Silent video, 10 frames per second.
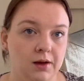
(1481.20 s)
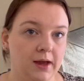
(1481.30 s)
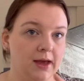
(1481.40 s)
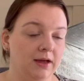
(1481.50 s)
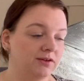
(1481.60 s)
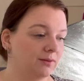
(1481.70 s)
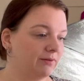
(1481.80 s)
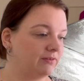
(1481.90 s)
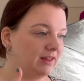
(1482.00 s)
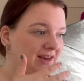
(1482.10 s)
Okay, so
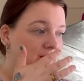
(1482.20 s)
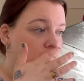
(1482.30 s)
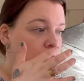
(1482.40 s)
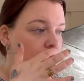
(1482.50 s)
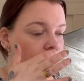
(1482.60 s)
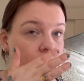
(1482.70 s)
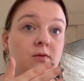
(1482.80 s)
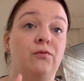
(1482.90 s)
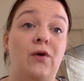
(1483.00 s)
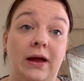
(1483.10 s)
after that little
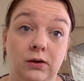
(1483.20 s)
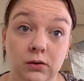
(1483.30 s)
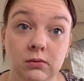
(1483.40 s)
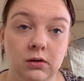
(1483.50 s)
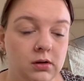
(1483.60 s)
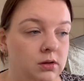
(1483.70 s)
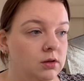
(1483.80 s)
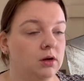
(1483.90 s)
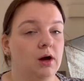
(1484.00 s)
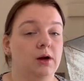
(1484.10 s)
fail,
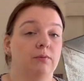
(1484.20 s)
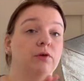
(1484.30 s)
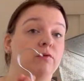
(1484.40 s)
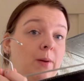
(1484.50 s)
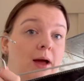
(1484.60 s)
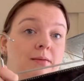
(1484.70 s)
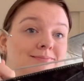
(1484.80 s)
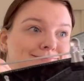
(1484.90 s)
I do have another pair.